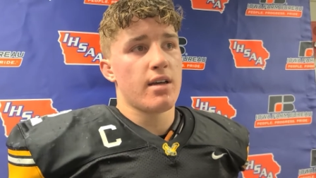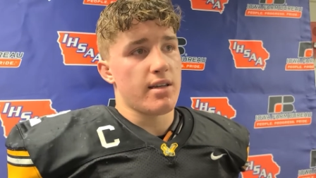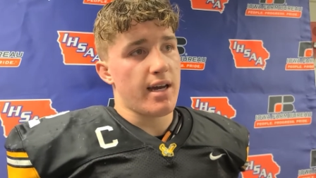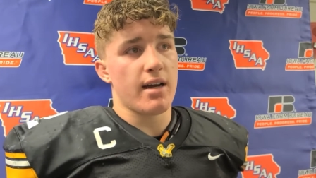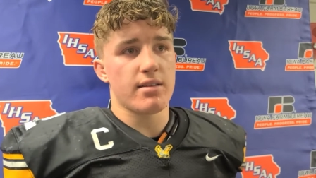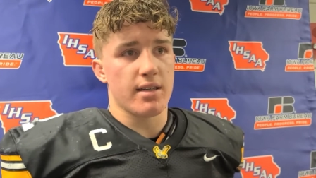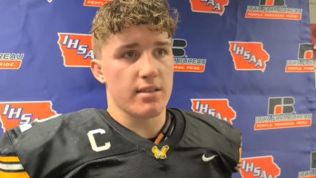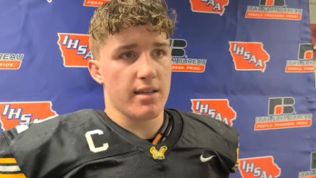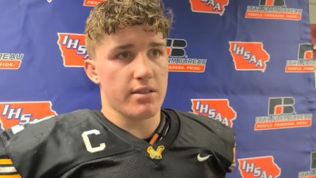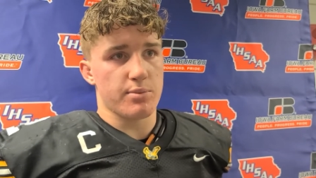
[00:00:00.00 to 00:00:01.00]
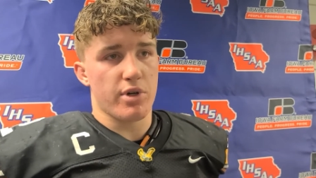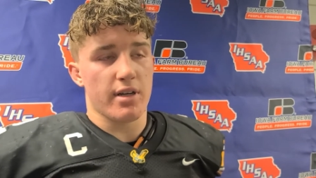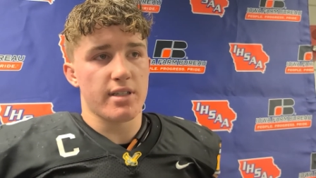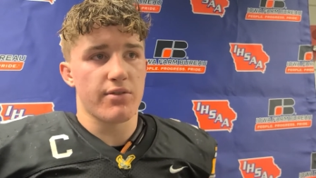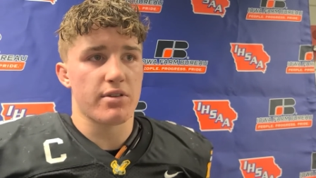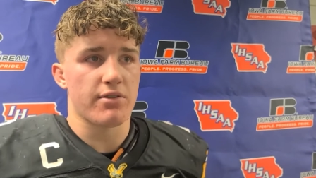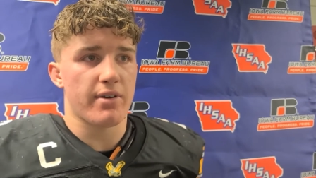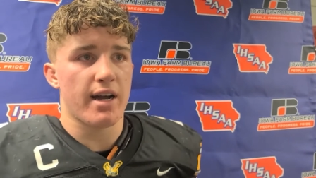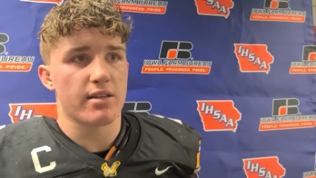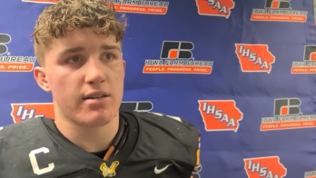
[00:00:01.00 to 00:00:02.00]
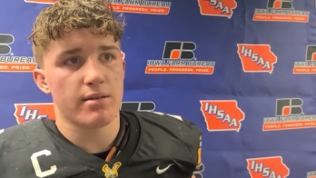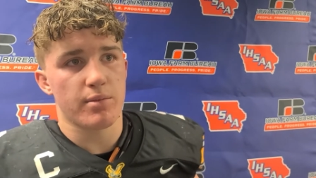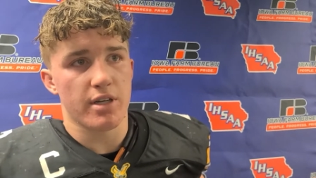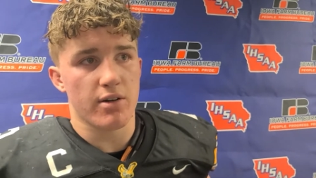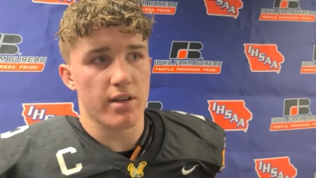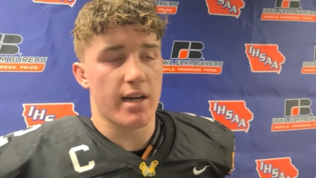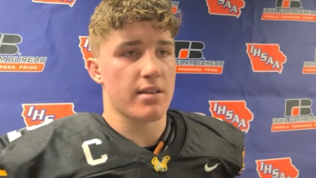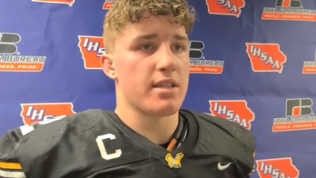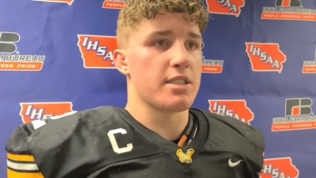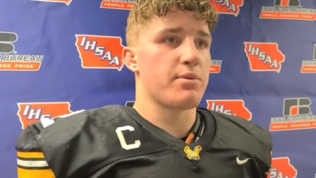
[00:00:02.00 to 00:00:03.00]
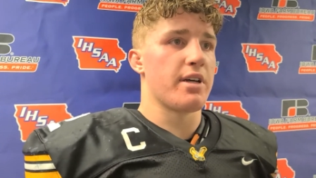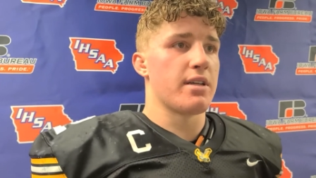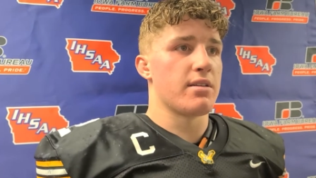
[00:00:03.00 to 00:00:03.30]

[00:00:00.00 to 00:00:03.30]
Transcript: yeah, that, that was probably definitely a factor. But, you know, a lot of things played